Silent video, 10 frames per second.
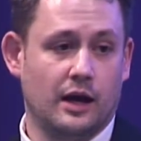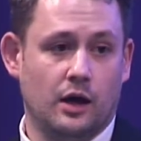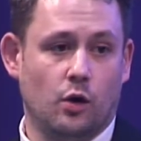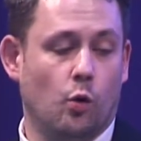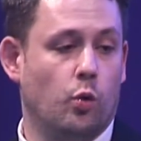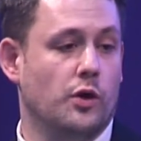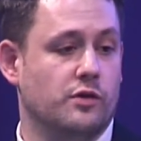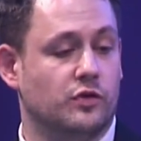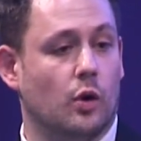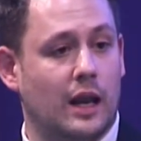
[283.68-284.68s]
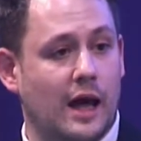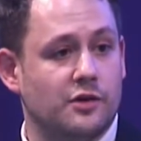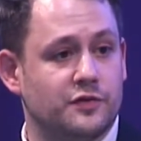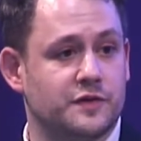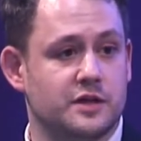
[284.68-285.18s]
all that you've got
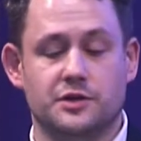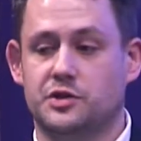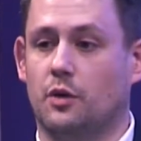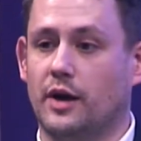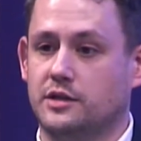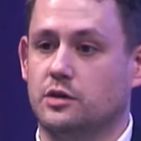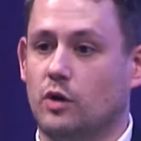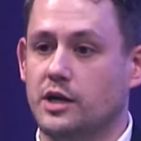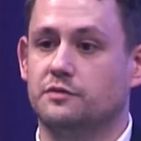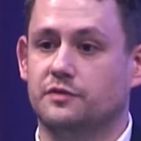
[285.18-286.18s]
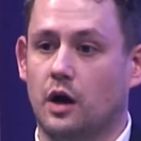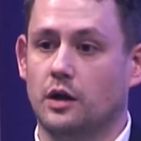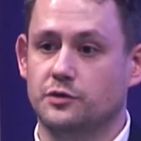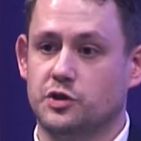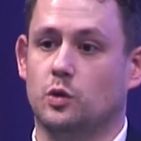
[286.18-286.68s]
left is directing rage and
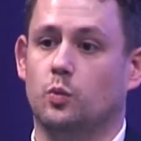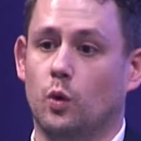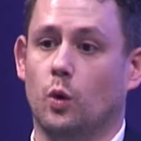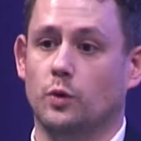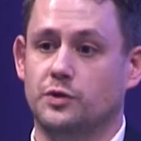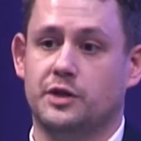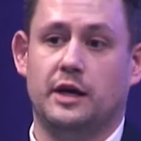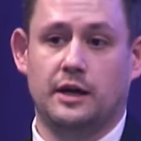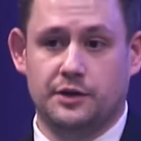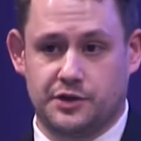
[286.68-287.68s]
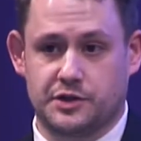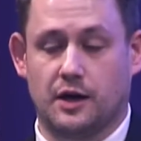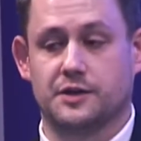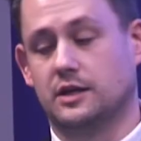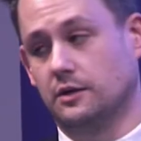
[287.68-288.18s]
violence towards
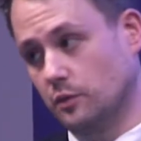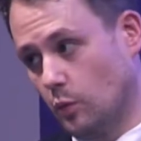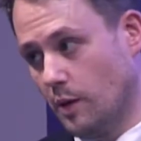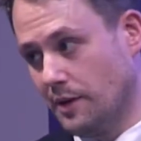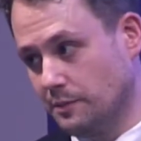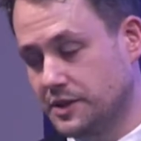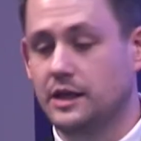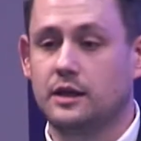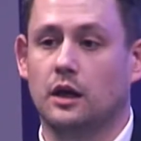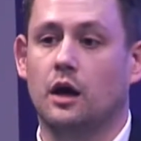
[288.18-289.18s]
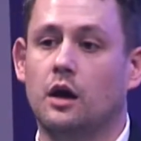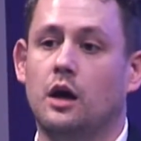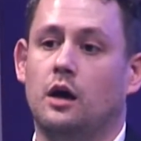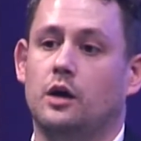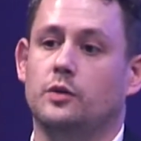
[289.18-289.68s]
society and women in particular,
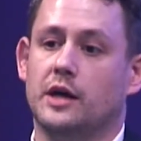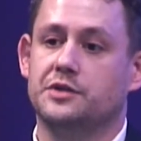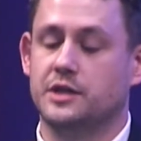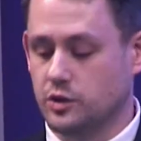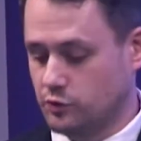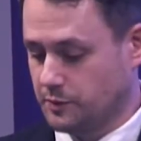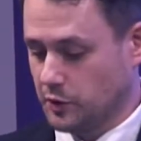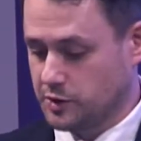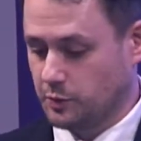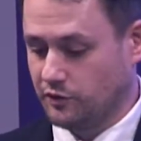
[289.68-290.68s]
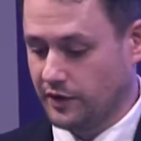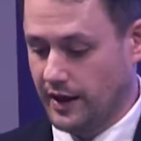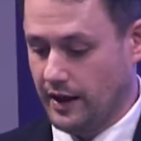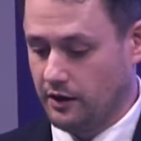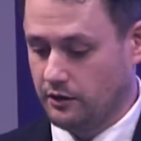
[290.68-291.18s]
who they see as responsible for
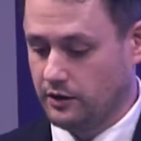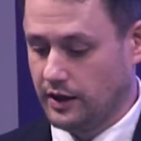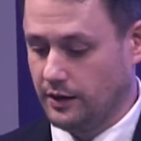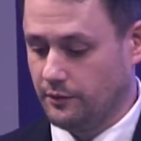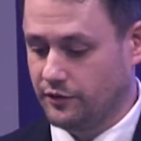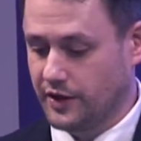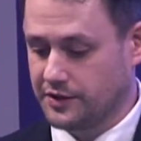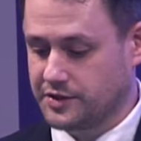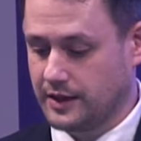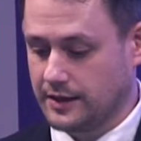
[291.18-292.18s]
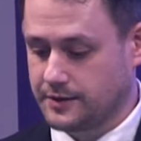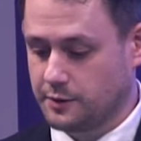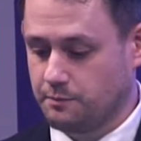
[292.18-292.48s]
their state.